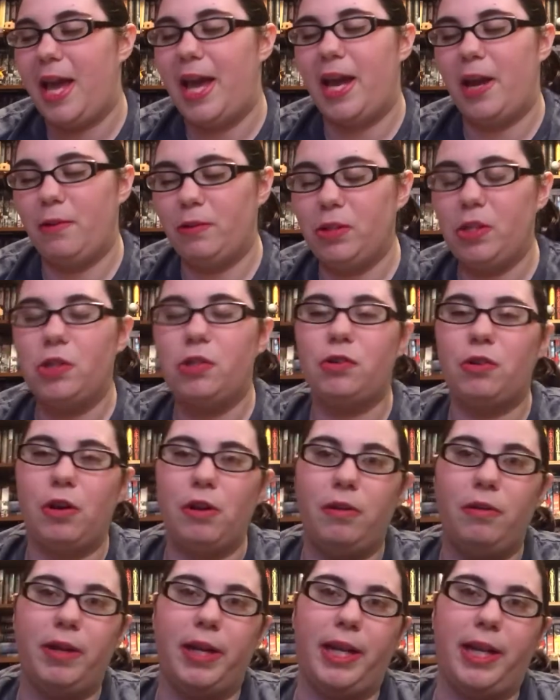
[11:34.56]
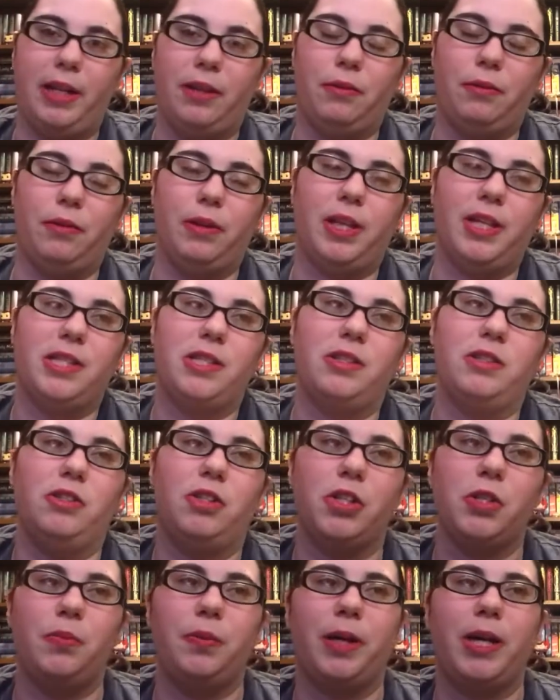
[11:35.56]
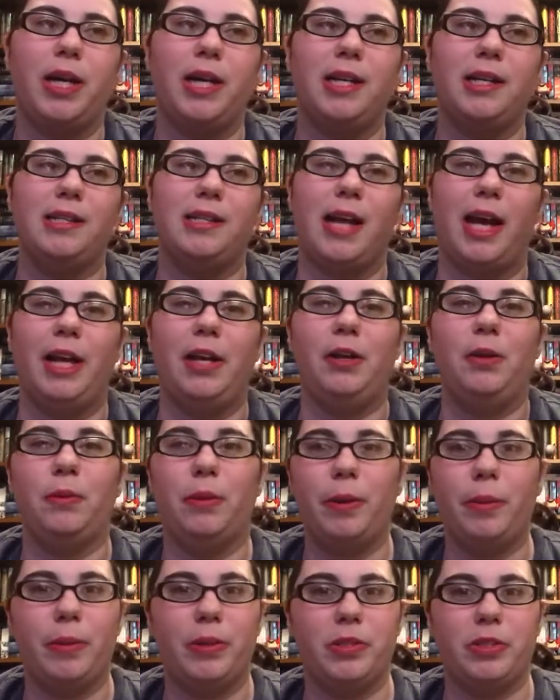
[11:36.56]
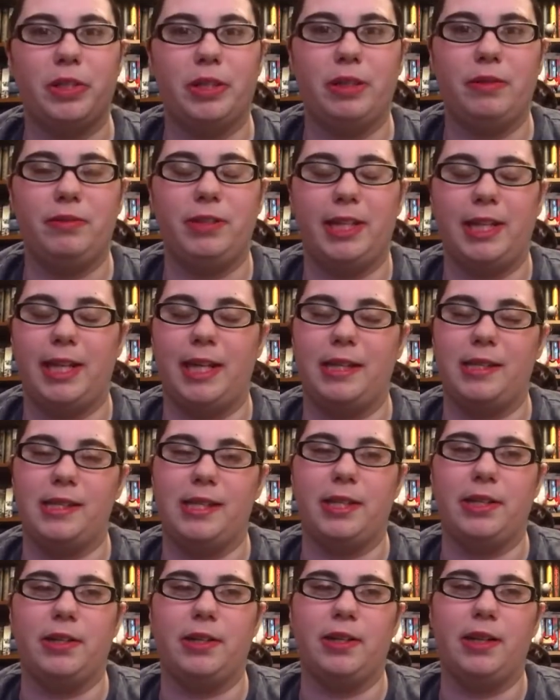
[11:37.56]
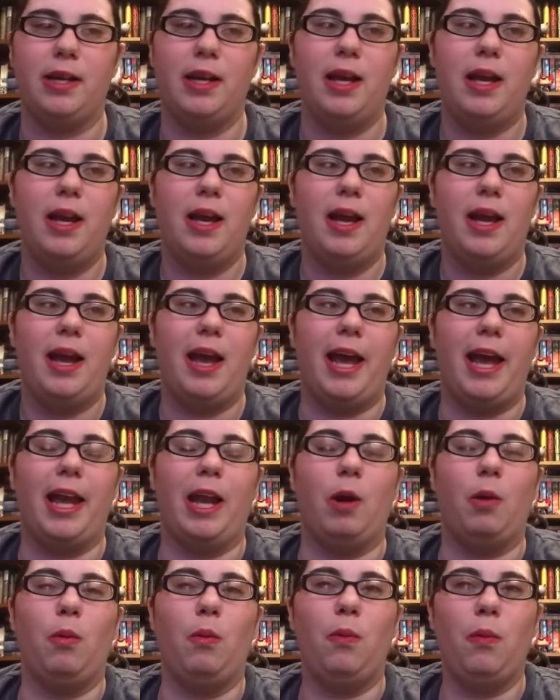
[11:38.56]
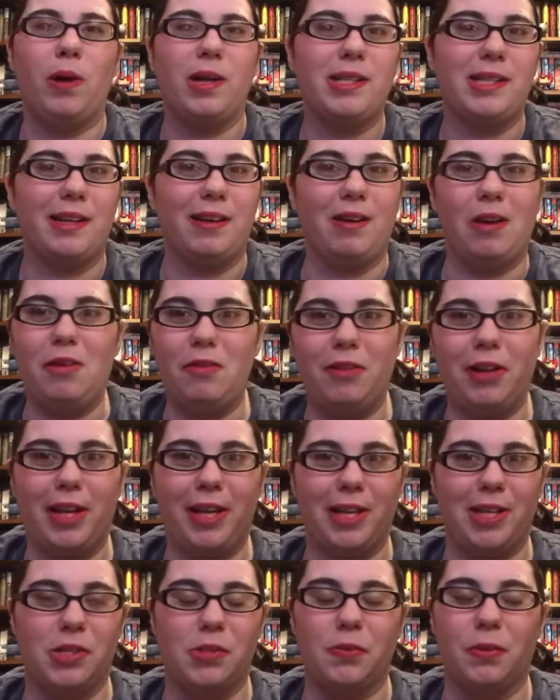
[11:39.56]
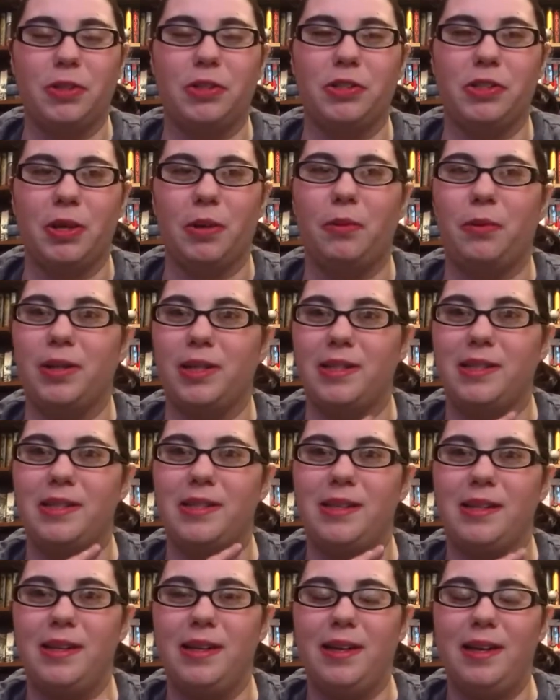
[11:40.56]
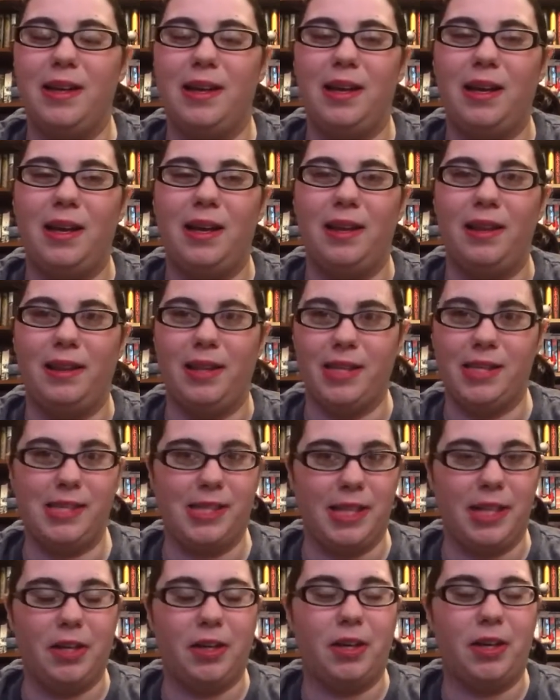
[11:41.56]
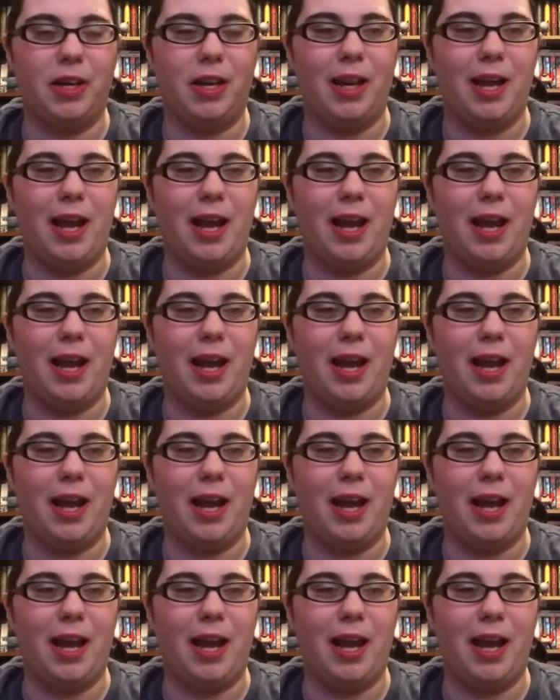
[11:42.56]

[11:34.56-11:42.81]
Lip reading: It was a struggle getting through this, just because I knew how much I loved it last year, and I wasn't loving it as much as I was this year.